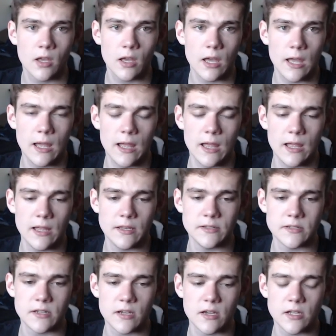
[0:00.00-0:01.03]

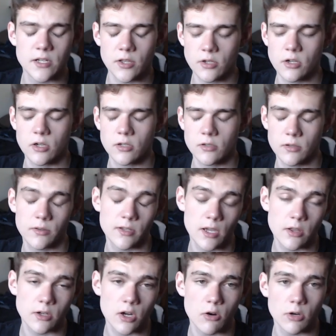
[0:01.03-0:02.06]
And the
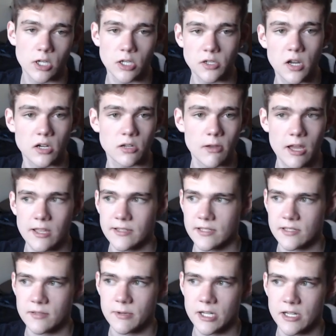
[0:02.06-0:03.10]
other coworker talked about his
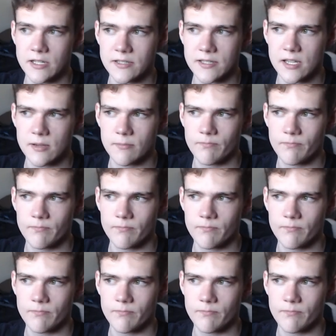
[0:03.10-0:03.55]
experience.